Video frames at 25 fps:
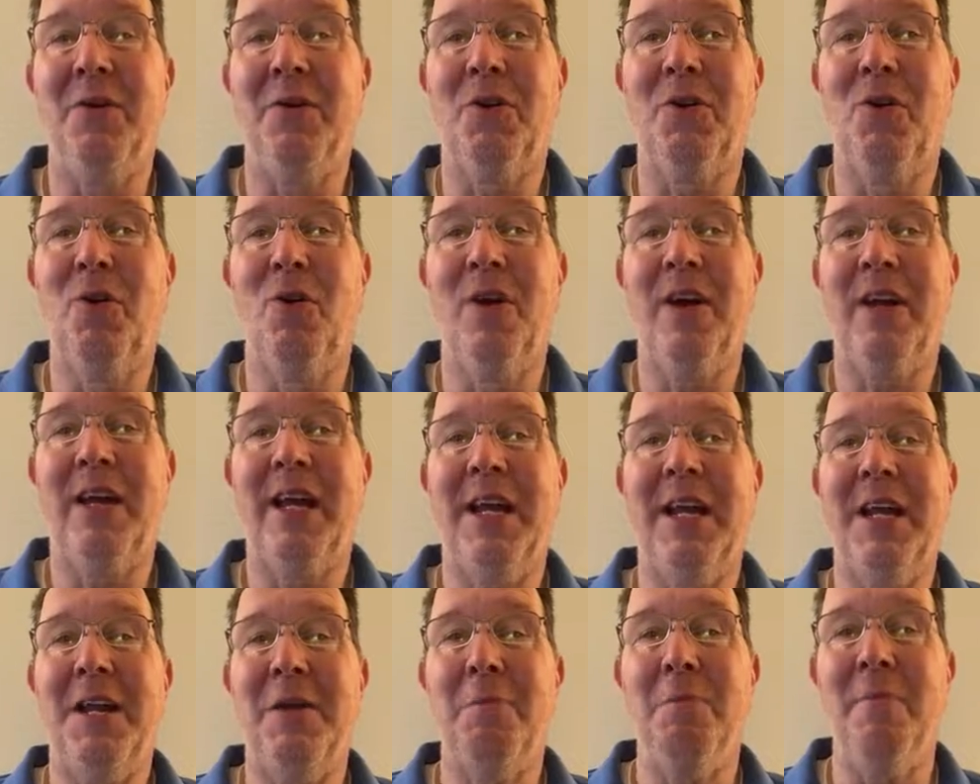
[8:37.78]

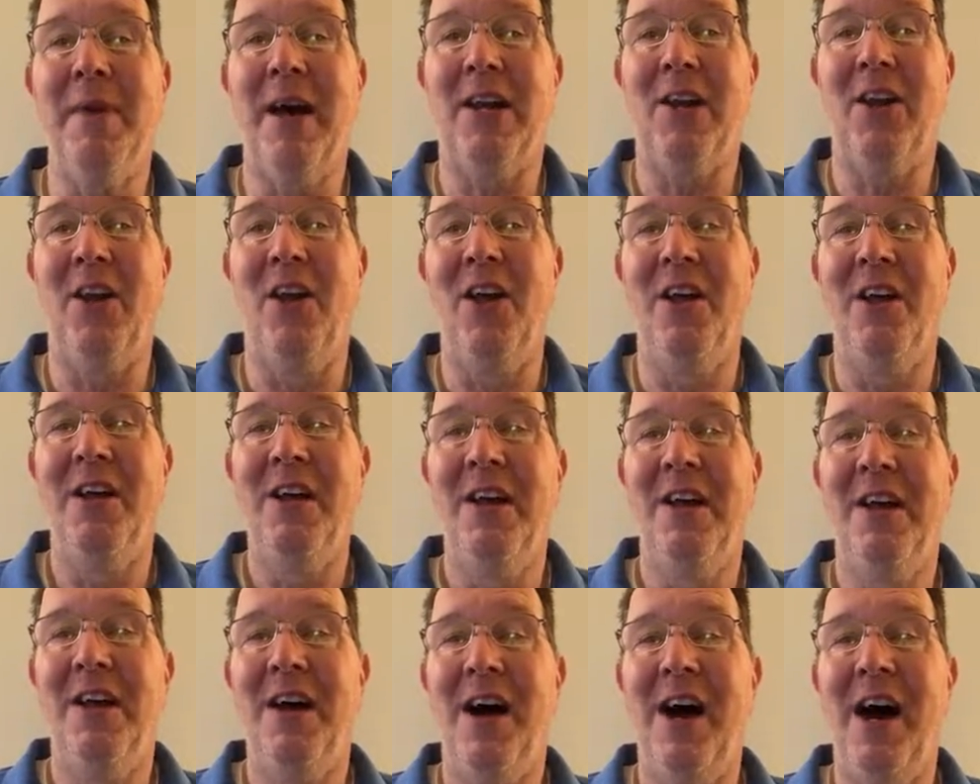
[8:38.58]
corrugated metal
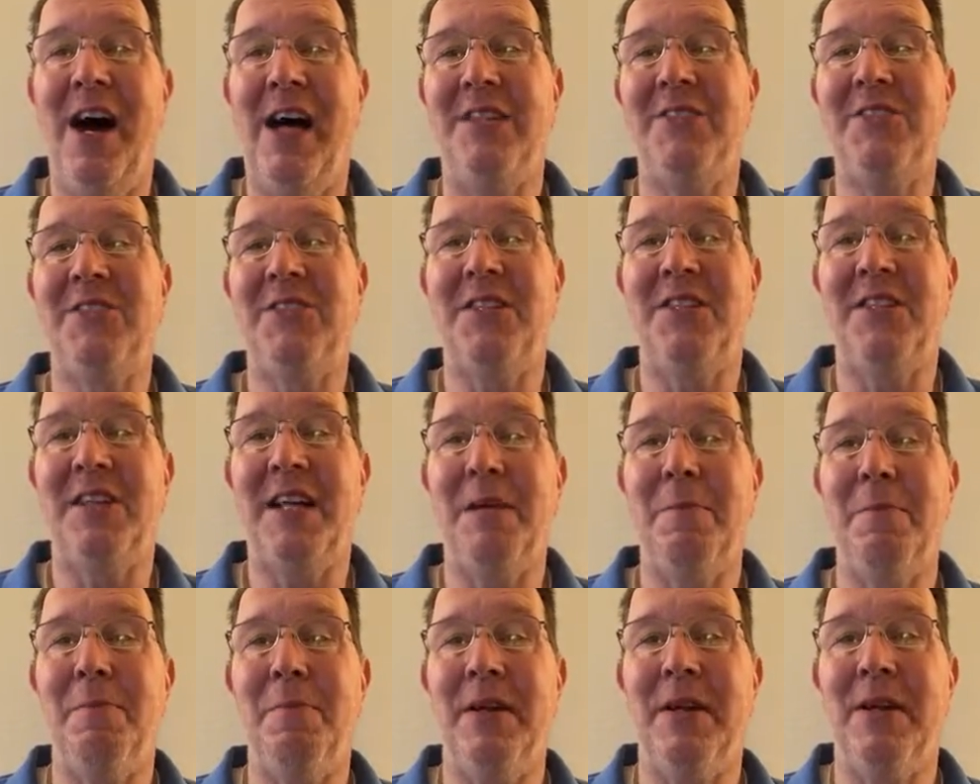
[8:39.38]
huts that
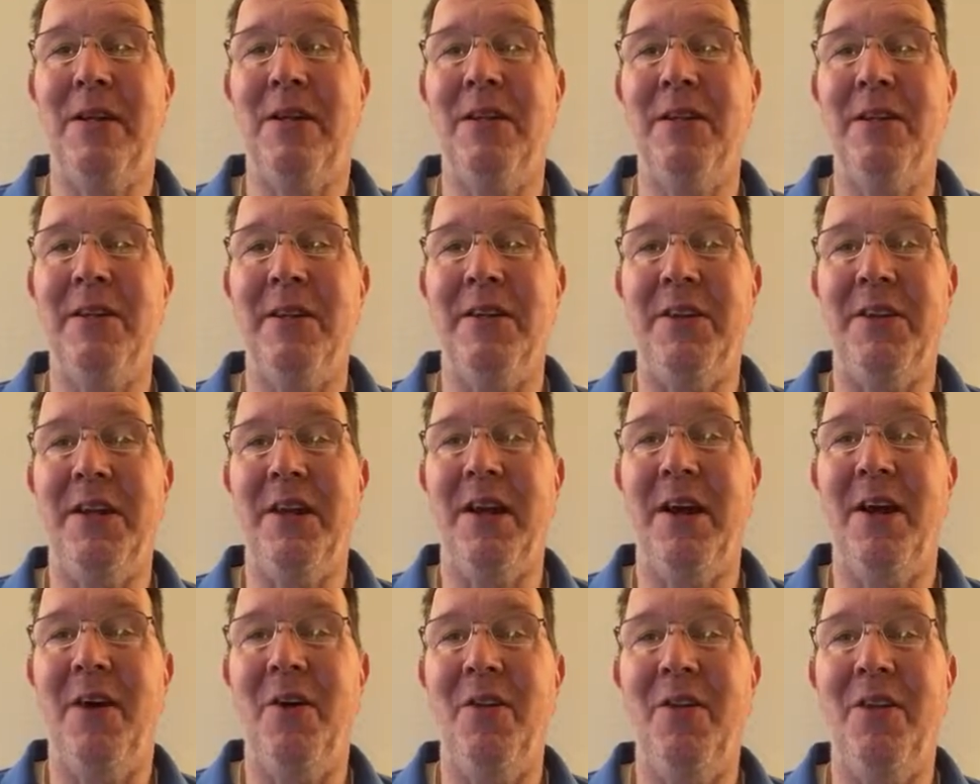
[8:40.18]
they build.
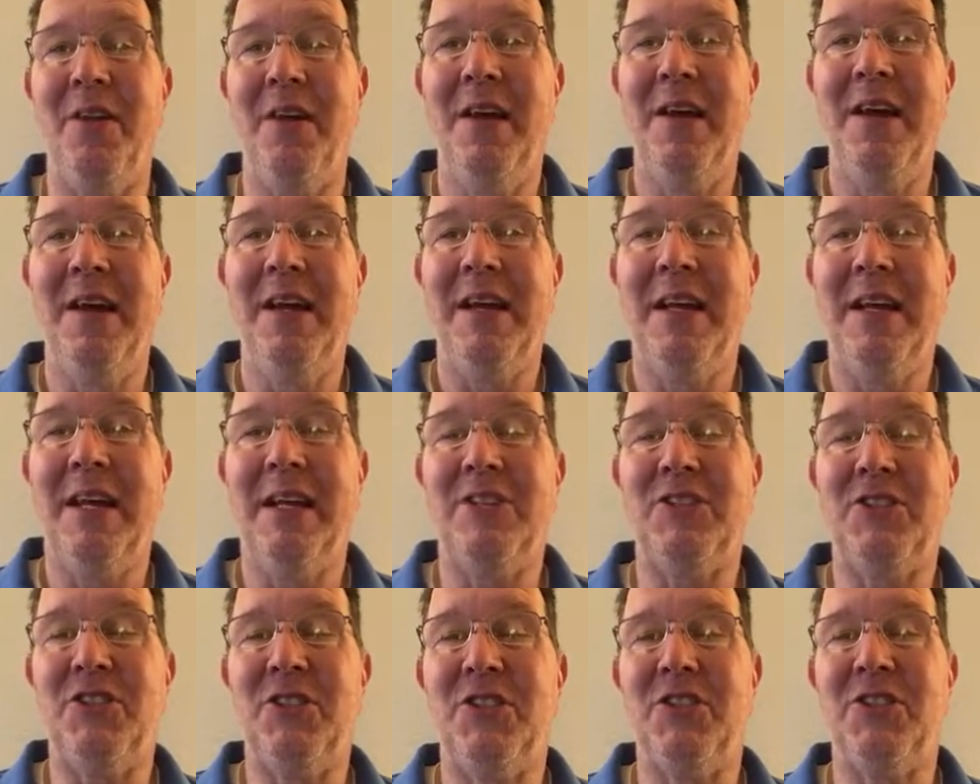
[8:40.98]
And,
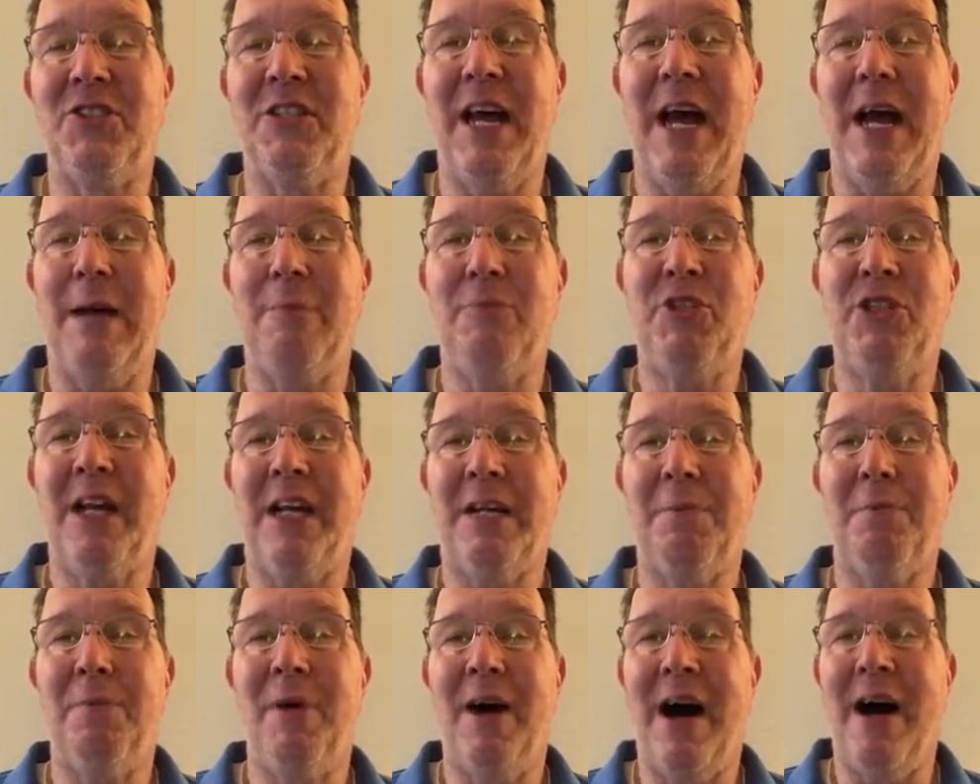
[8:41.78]
it's just
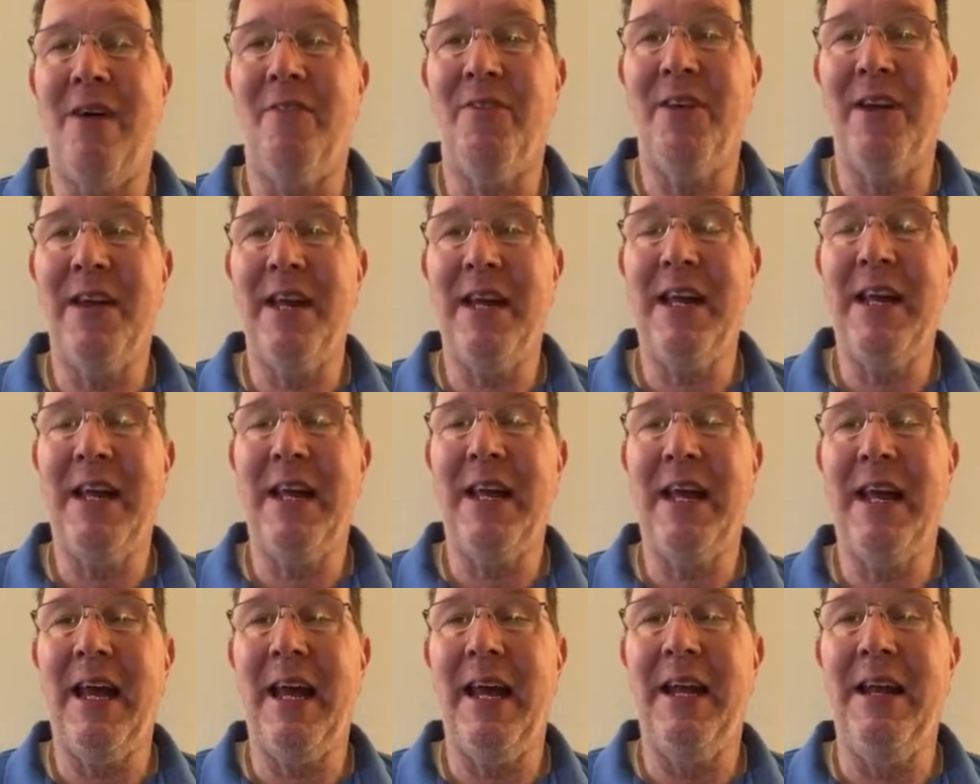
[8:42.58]
abject
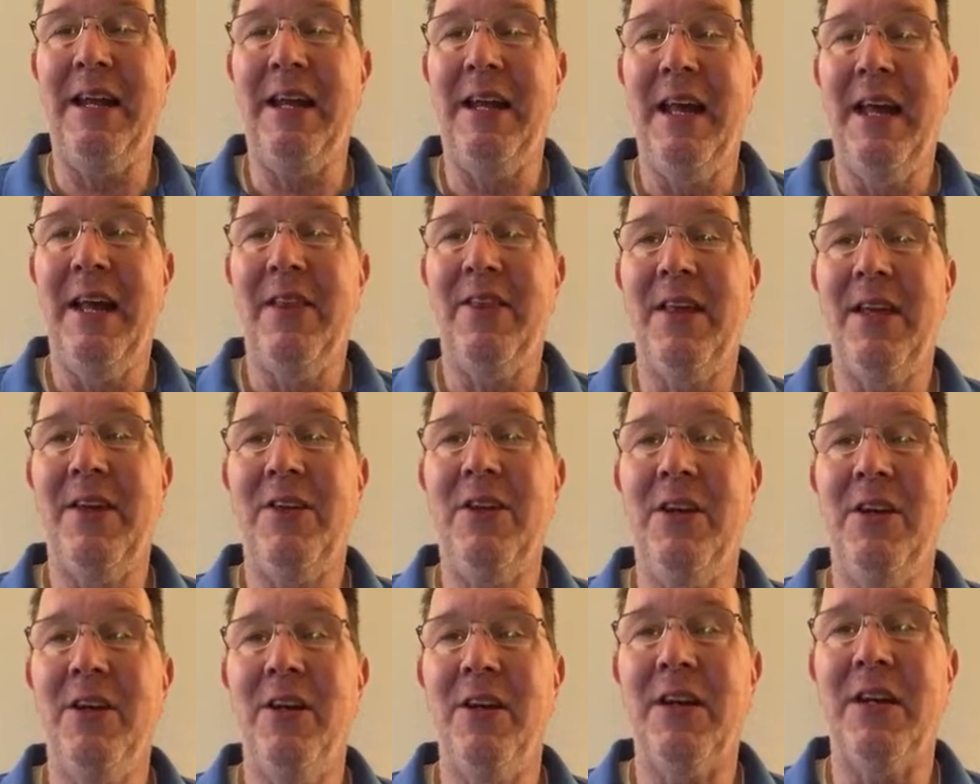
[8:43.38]
poverty. And
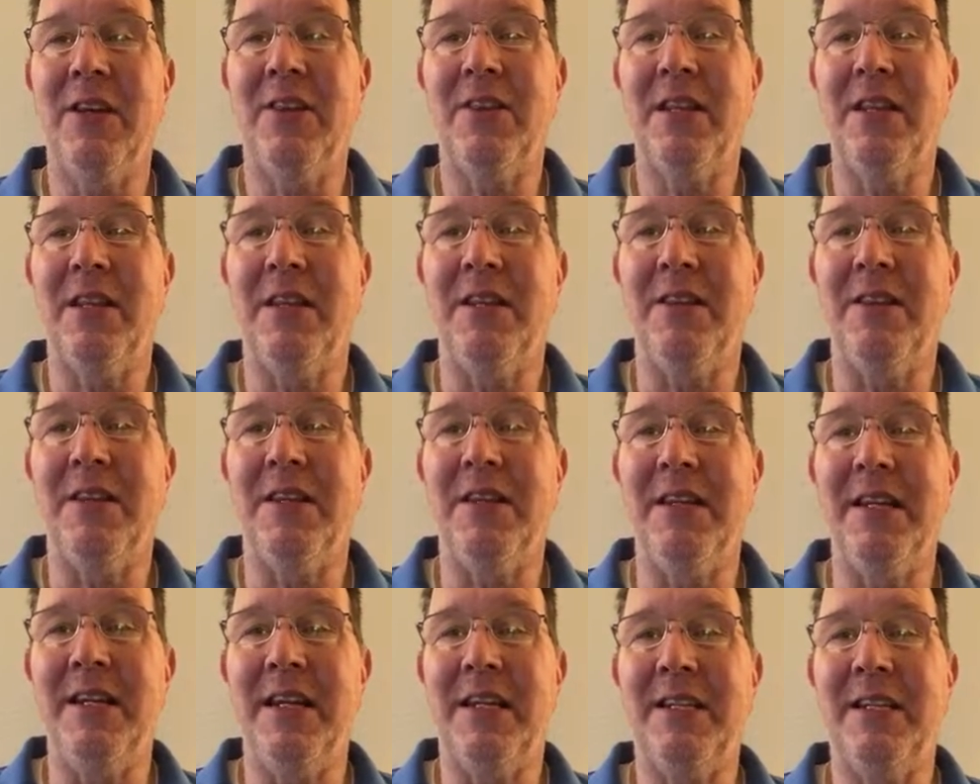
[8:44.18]
then you look at the
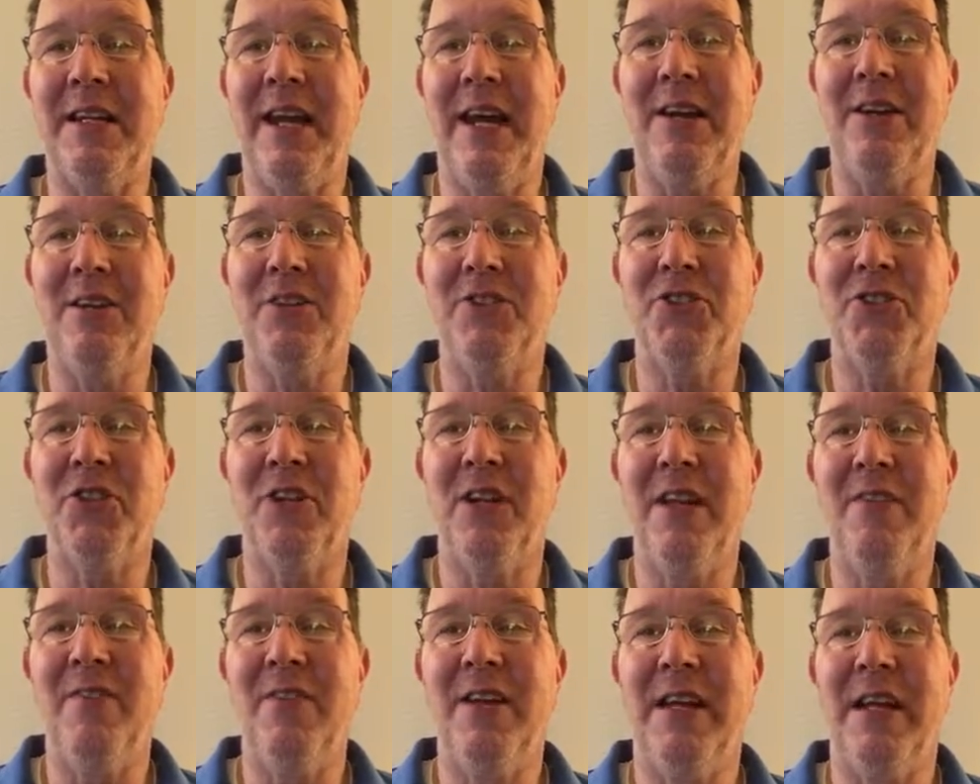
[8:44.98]
dictators are
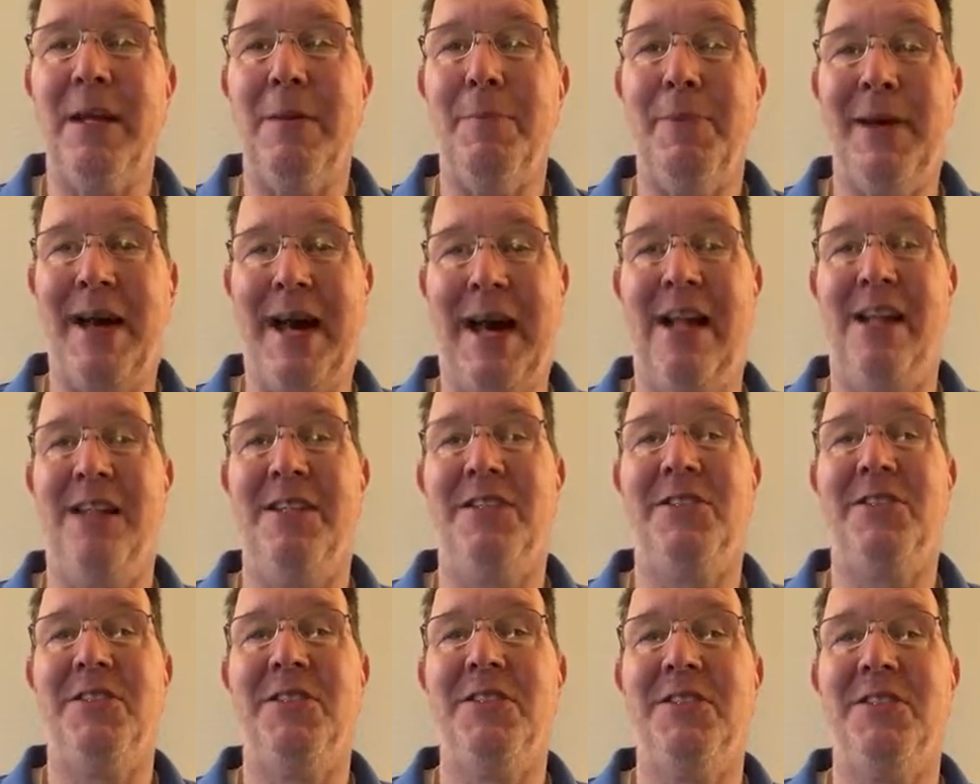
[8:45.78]
living in
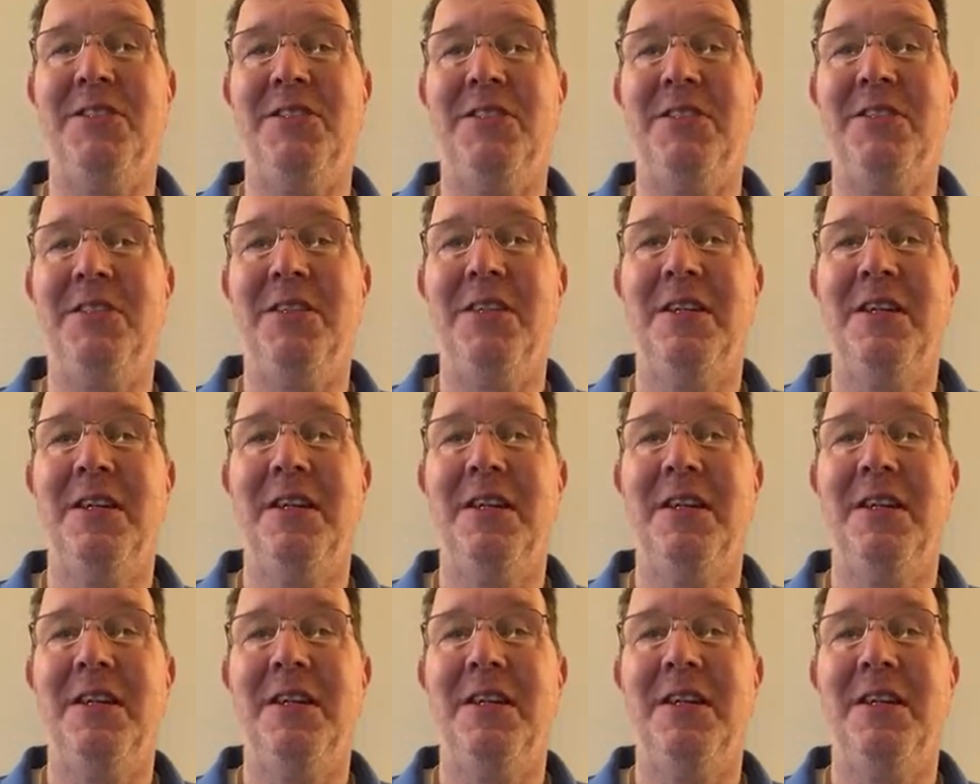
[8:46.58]
palaces.